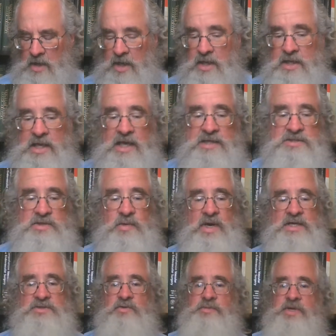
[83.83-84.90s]
Yeah,
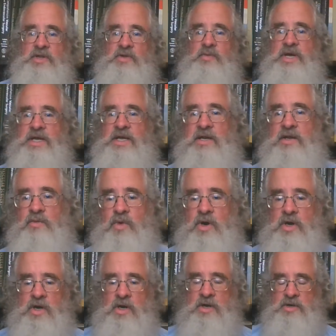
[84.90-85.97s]
squats would be the way to
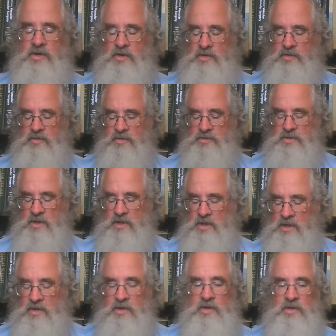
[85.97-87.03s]
work on your
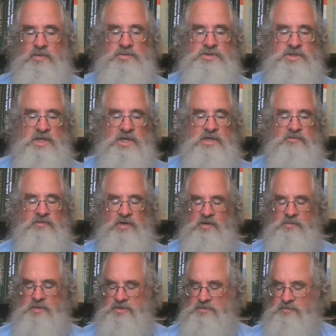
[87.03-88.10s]
glutes. Thank you very
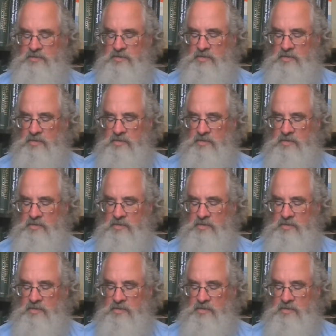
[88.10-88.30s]
much for the